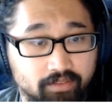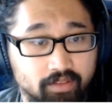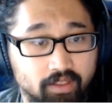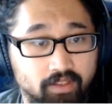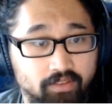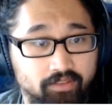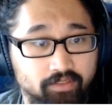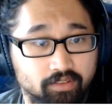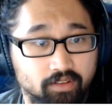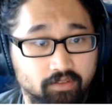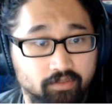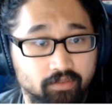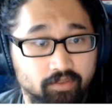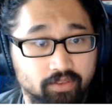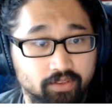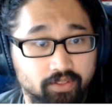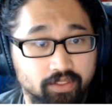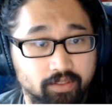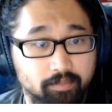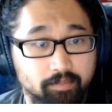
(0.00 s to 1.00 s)
I'll start from
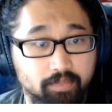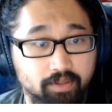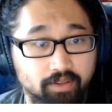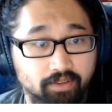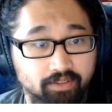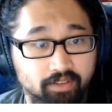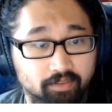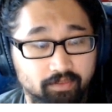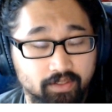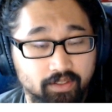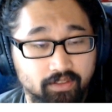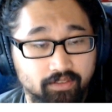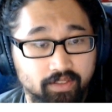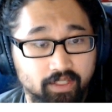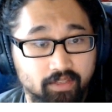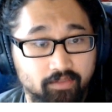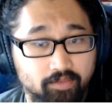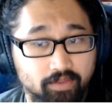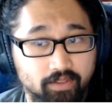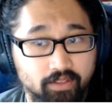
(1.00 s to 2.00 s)
the Pacific side,
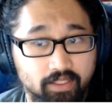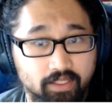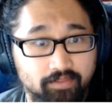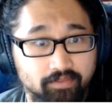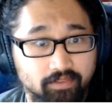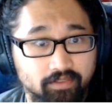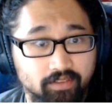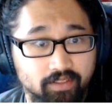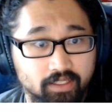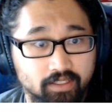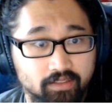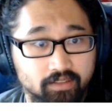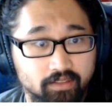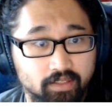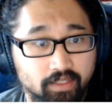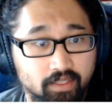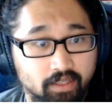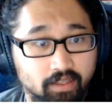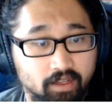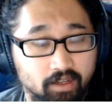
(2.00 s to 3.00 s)
from the left side.
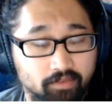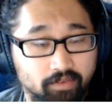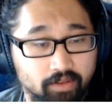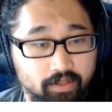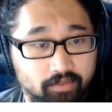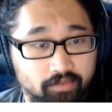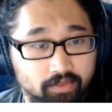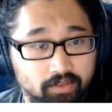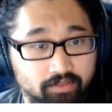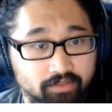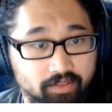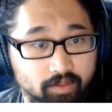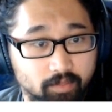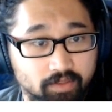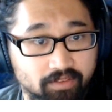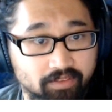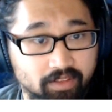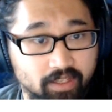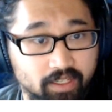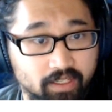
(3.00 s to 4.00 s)
I'll find the first number that's
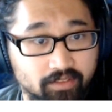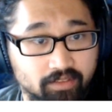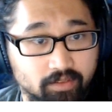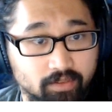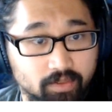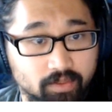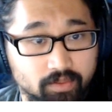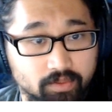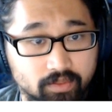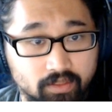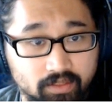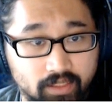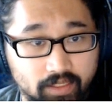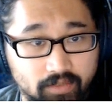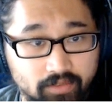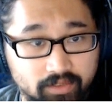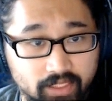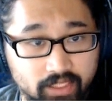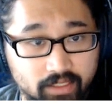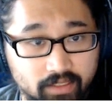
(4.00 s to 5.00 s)
not 0. I'll count
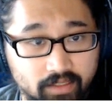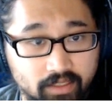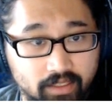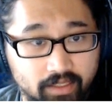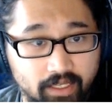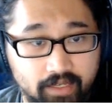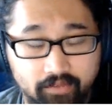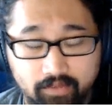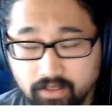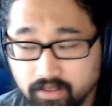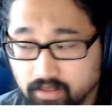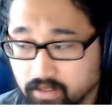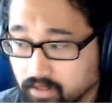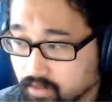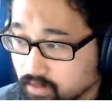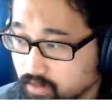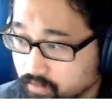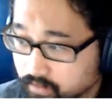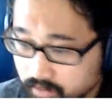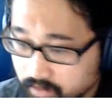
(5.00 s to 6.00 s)
it and everything
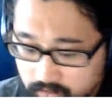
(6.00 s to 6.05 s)
over.